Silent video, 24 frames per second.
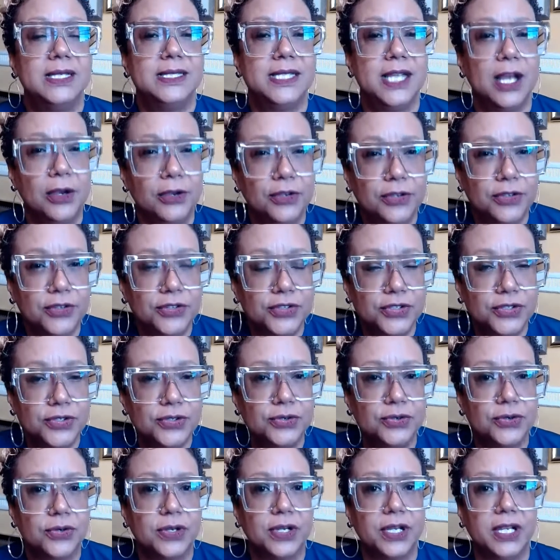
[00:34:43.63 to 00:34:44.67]
tell your
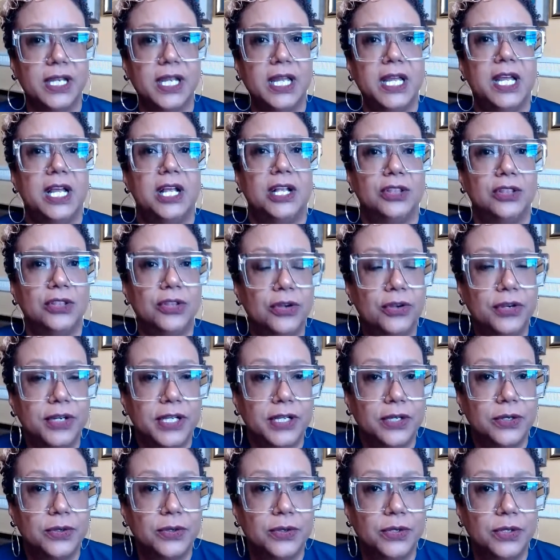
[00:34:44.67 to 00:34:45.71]
story,
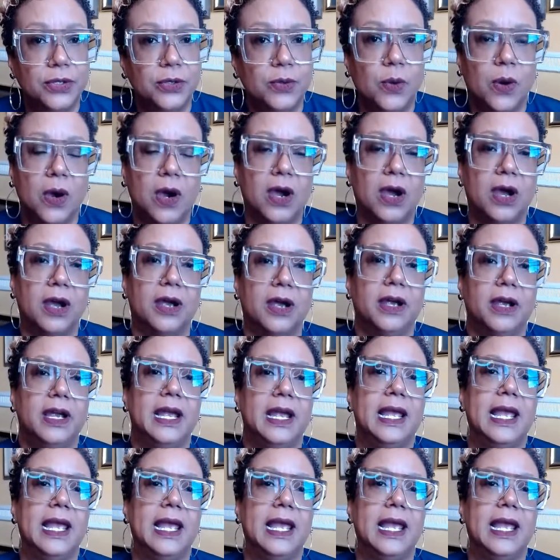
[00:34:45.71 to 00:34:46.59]
learning who you are,